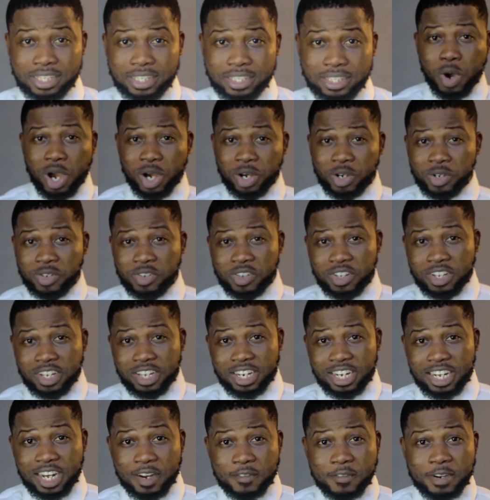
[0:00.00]
Well,
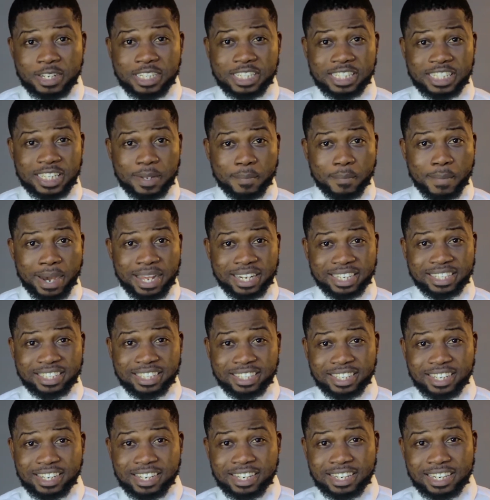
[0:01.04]
leverage is the money
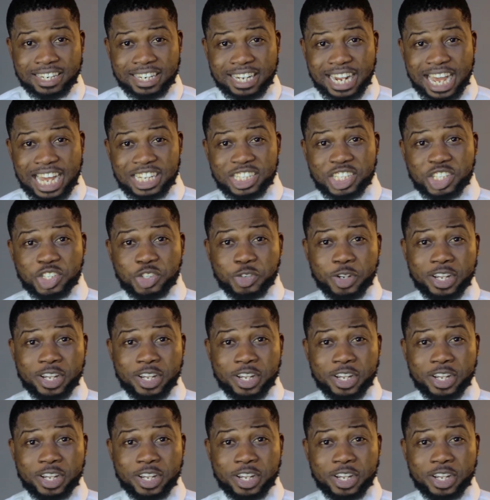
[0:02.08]
that